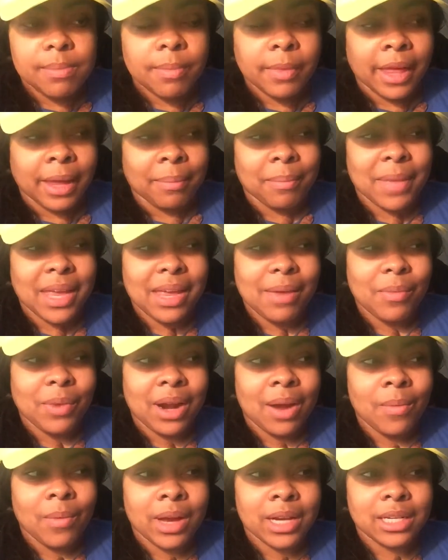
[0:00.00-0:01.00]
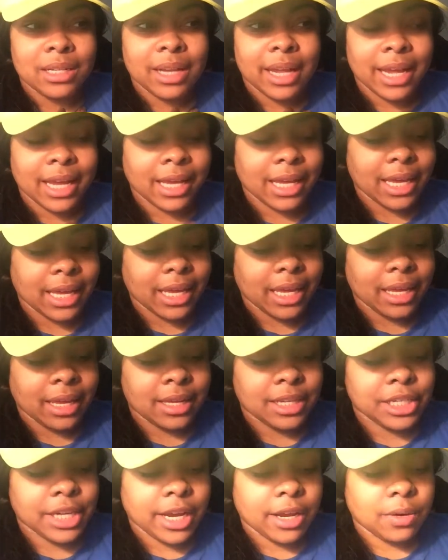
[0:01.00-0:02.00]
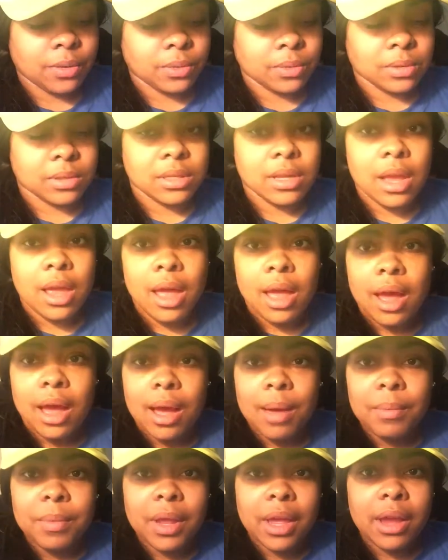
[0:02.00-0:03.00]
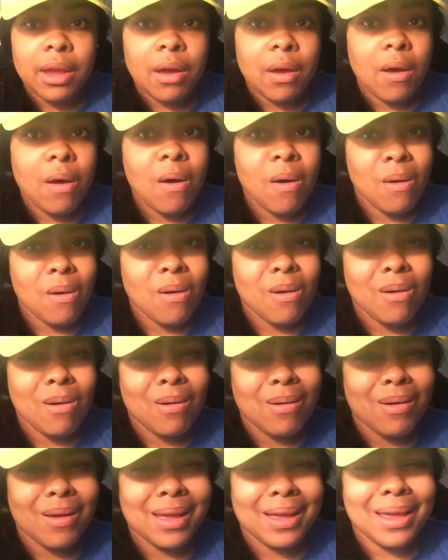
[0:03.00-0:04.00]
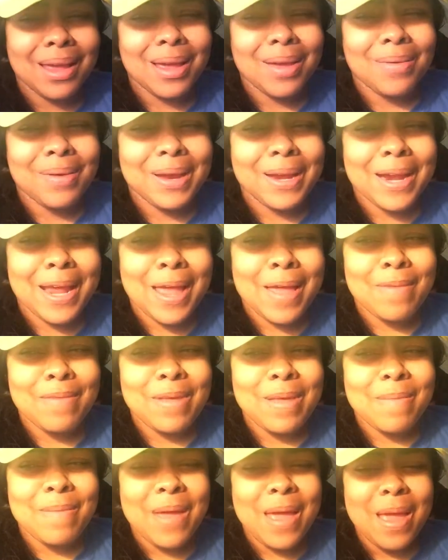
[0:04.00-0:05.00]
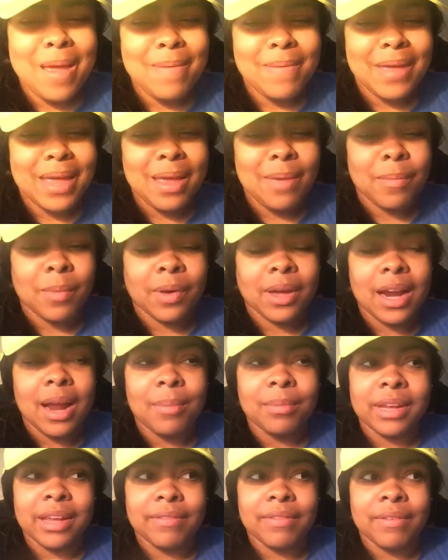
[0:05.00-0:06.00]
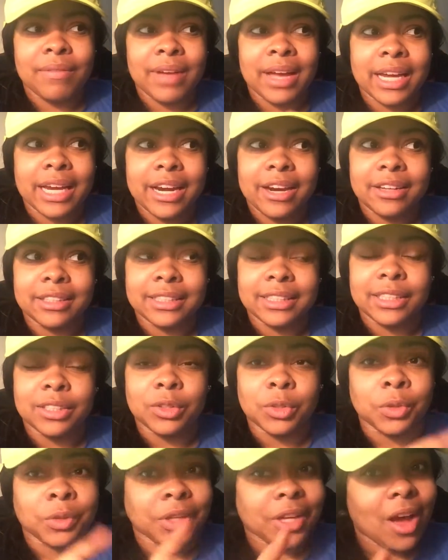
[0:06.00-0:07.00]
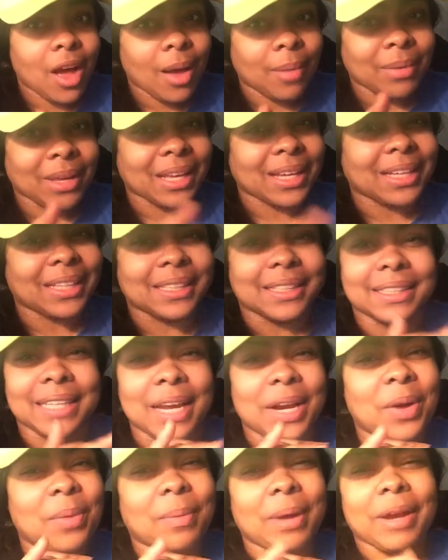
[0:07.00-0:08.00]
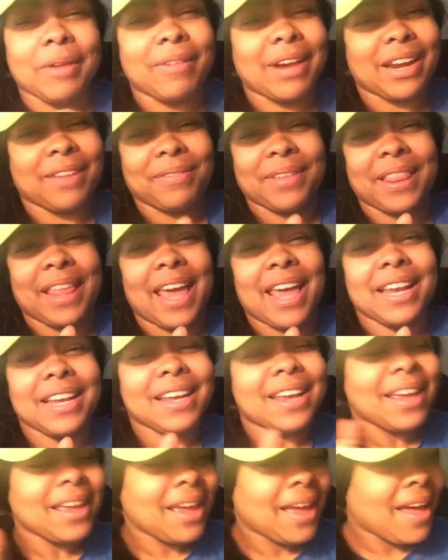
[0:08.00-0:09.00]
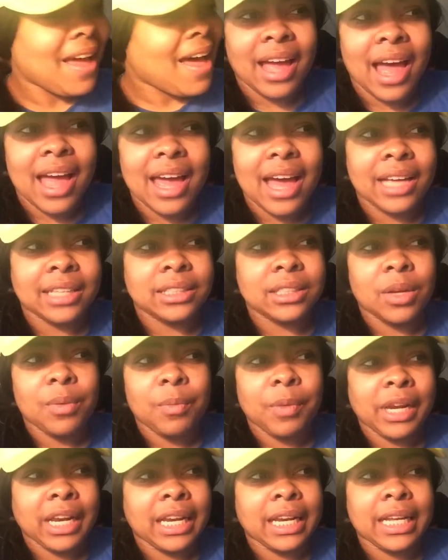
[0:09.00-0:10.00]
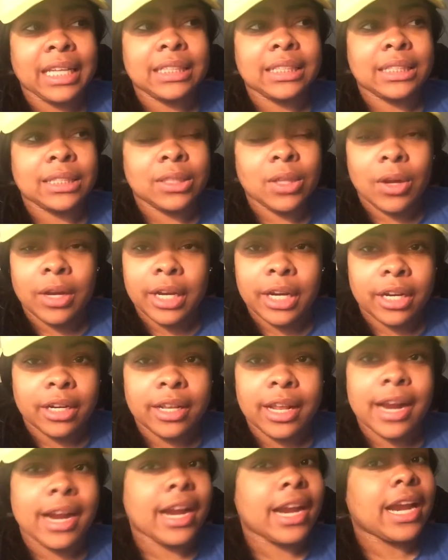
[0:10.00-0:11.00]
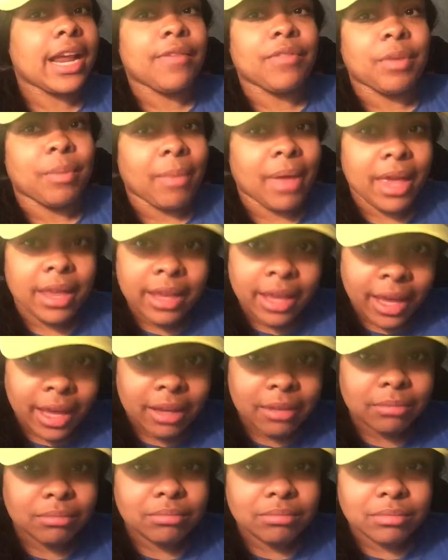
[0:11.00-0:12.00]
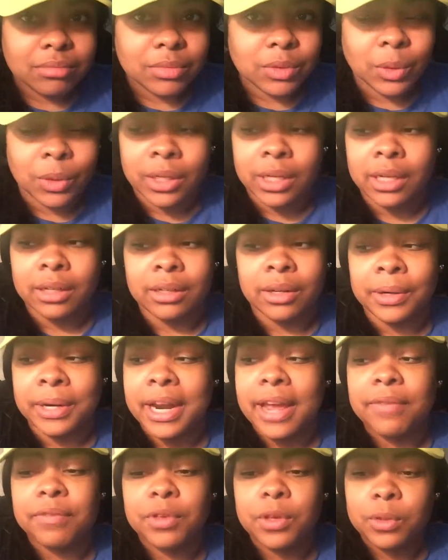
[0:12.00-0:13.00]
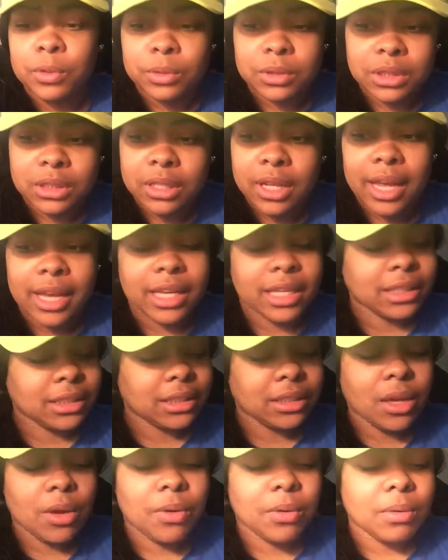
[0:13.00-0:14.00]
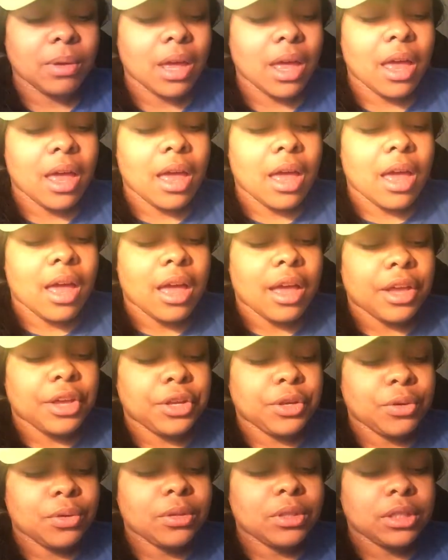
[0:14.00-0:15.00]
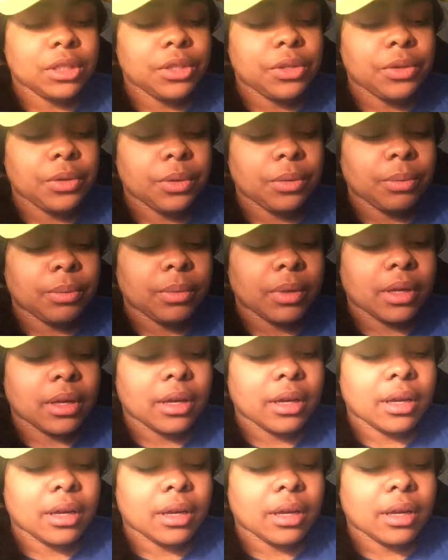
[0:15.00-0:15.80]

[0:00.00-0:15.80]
me, when I watch like kid channels, I'm like, oh, I can't wait to have a baby. But I'm living vicariously through y'all because ain't nobody ready for that. I got so many nieces on here that I ain't even met yet, or nephews. Like, it's so YouTube.